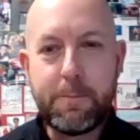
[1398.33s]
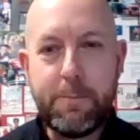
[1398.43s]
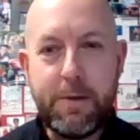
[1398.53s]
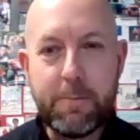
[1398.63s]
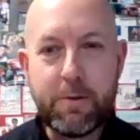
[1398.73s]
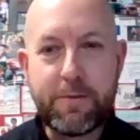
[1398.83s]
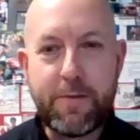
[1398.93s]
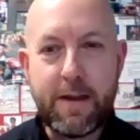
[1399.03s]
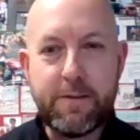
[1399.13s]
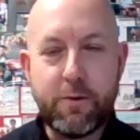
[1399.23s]
be able to
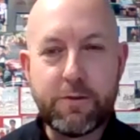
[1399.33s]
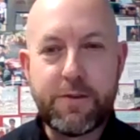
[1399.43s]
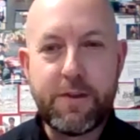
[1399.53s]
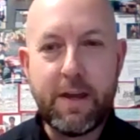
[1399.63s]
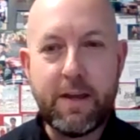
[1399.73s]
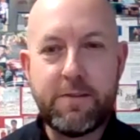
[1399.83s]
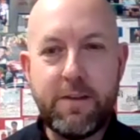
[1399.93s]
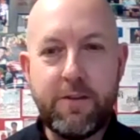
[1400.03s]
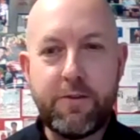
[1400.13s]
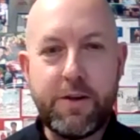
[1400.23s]
find those things
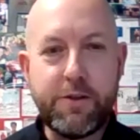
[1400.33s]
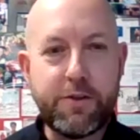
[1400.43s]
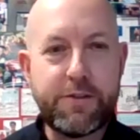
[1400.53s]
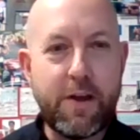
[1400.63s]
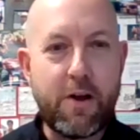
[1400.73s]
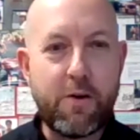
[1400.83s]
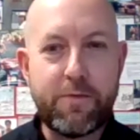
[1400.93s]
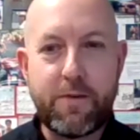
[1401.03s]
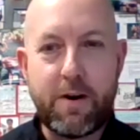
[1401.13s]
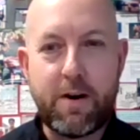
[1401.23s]
either in
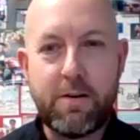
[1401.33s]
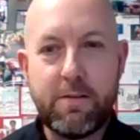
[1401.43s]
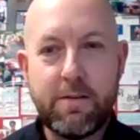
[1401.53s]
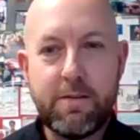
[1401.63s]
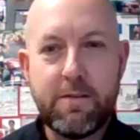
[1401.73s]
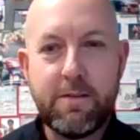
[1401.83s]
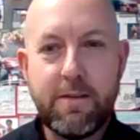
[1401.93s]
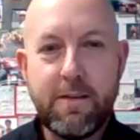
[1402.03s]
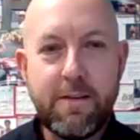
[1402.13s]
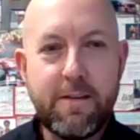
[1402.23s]
yourself or
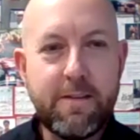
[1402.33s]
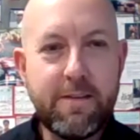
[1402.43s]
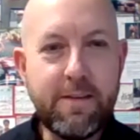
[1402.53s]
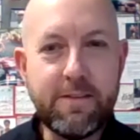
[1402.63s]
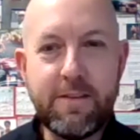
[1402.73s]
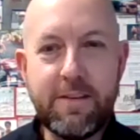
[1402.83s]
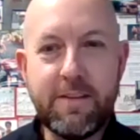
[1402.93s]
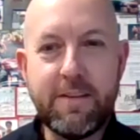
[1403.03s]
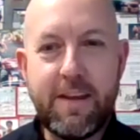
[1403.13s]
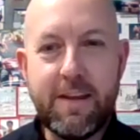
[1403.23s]
in
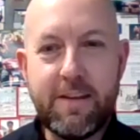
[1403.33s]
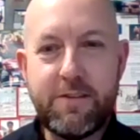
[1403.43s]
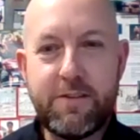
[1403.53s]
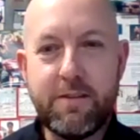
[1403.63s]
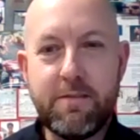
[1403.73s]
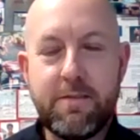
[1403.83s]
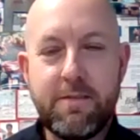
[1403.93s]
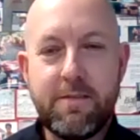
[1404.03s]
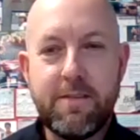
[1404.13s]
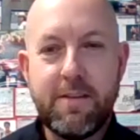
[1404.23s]
in the kids, and
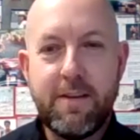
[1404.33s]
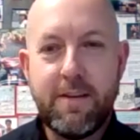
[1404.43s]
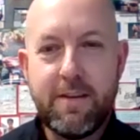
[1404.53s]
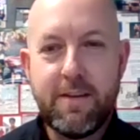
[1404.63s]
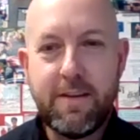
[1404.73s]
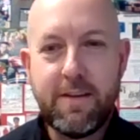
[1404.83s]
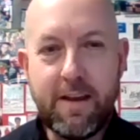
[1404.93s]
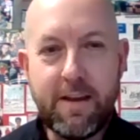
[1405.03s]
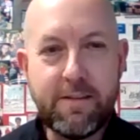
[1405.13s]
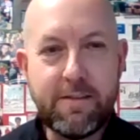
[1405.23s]

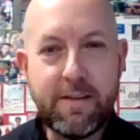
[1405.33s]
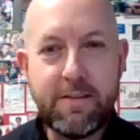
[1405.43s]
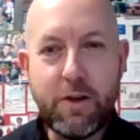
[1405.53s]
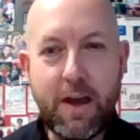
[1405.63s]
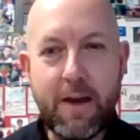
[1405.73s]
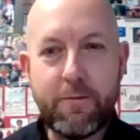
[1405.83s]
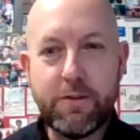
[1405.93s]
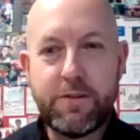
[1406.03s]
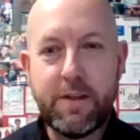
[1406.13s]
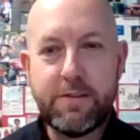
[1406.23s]
and have a
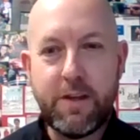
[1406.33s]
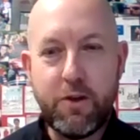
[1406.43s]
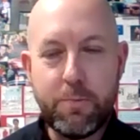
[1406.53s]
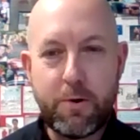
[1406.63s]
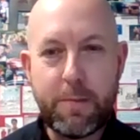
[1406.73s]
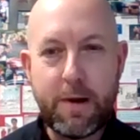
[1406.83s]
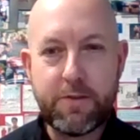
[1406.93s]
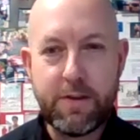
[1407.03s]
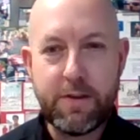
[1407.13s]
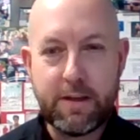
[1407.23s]
good sense of humor
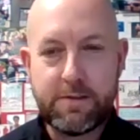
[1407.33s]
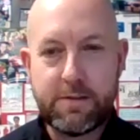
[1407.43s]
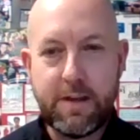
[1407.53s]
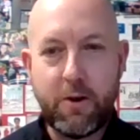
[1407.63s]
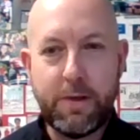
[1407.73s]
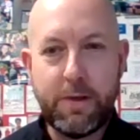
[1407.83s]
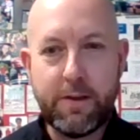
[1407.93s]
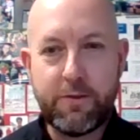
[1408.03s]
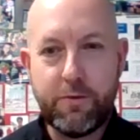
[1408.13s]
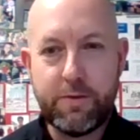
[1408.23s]
about things to help you
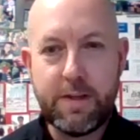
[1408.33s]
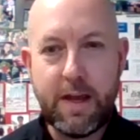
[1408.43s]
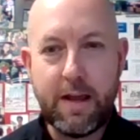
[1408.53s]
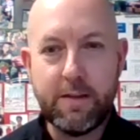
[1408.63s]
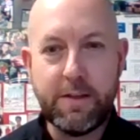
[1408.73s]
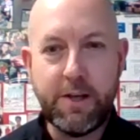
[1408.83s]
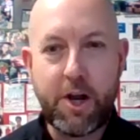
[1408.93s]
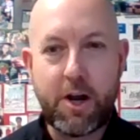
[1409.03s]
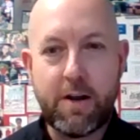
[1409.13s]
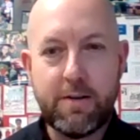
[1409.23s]
get through the day and the year.